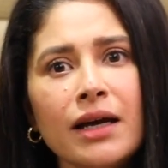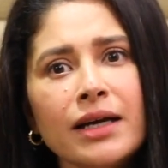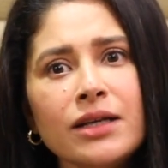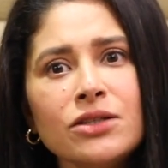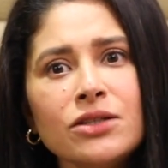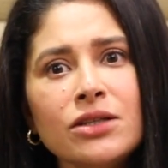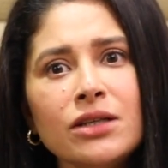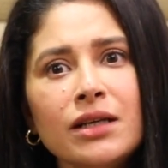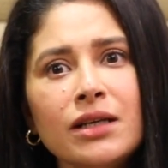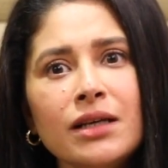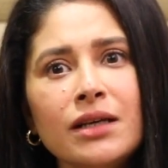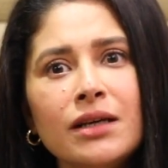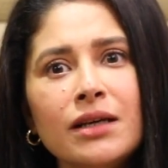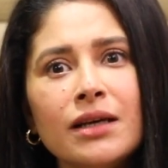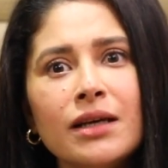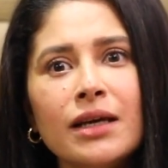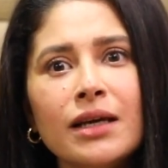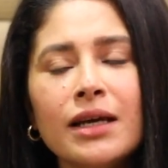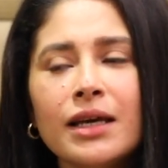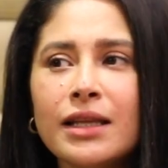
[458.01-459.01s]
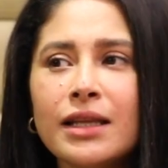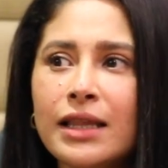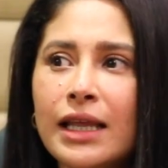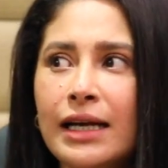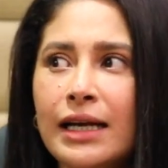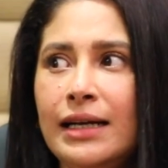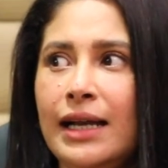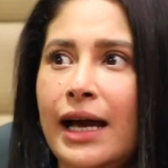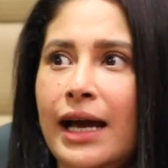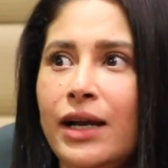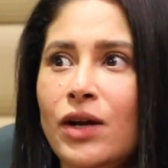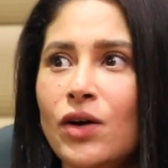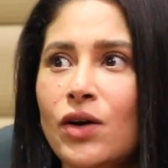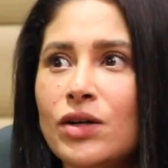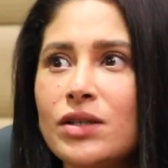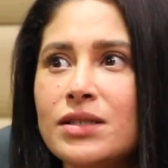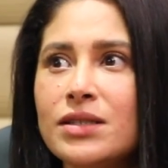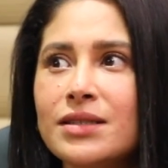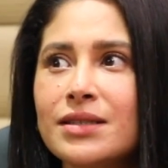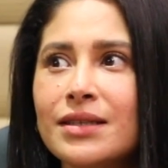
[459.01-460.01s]
actually. Then
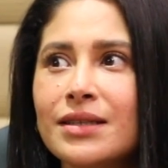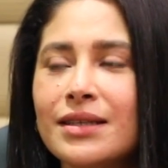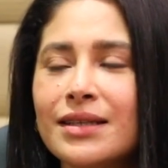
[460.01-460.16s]
dialogues.